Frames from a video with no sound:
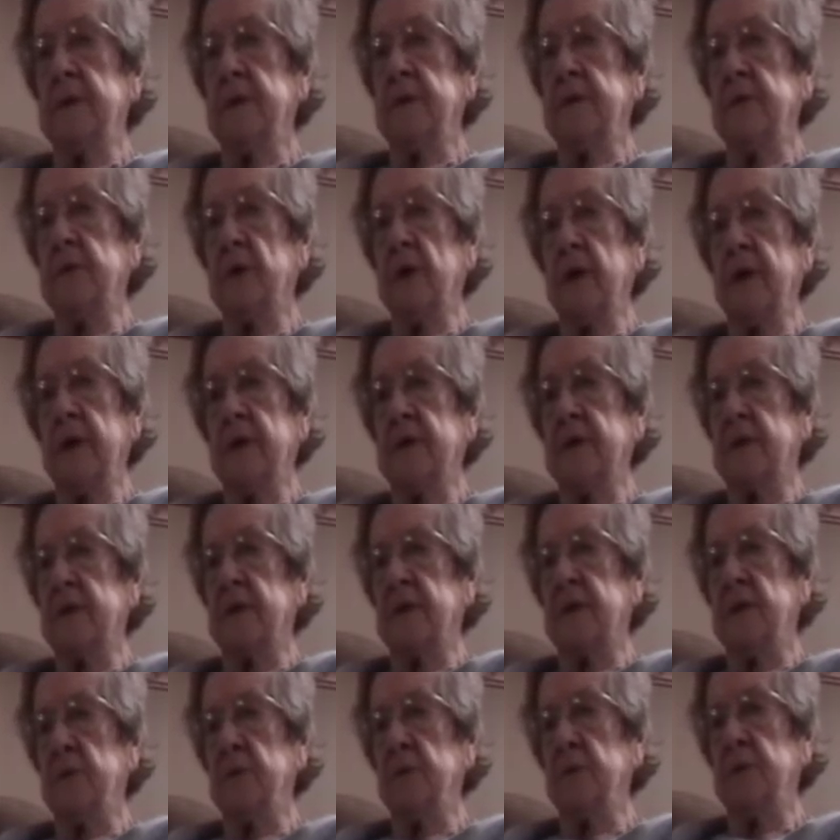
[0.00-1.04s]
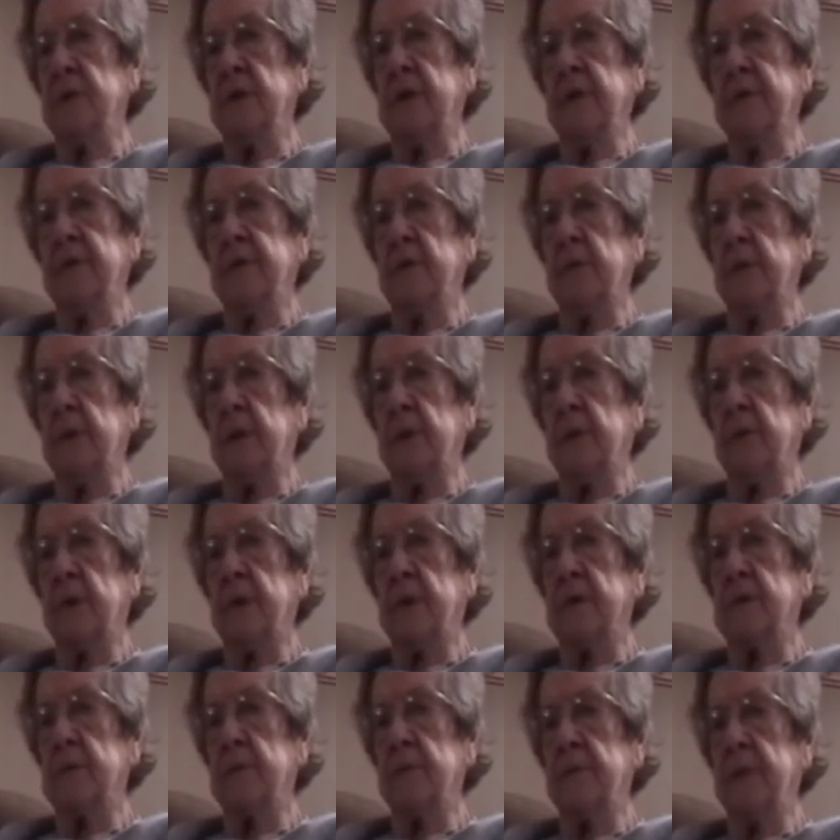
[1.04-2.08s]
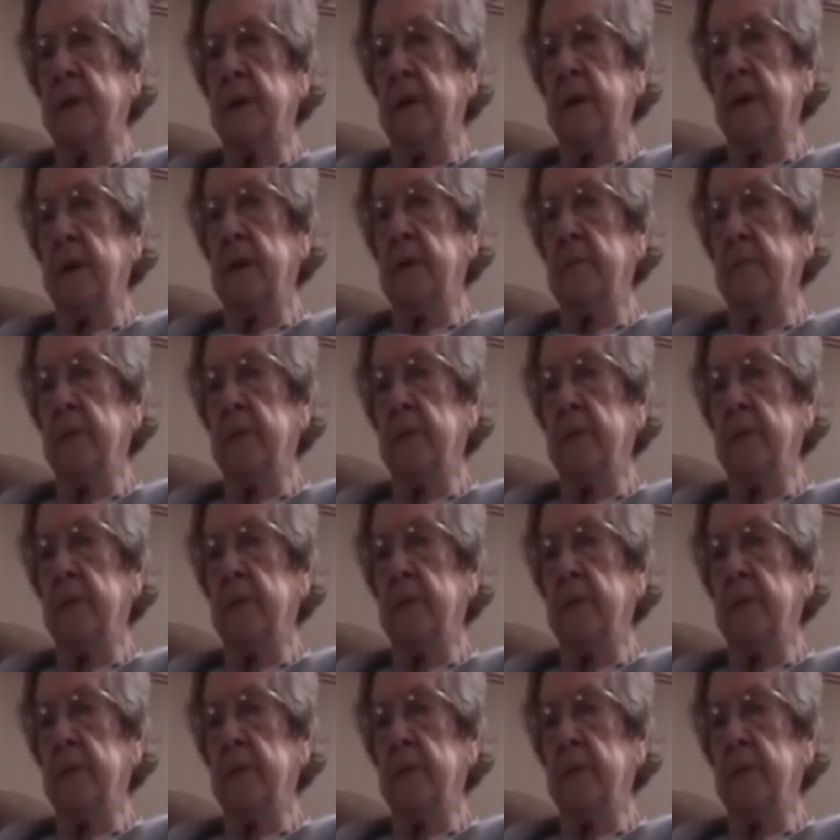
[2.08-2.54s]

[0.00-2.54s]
Charlie says he wouldn't give the Red Cross a penny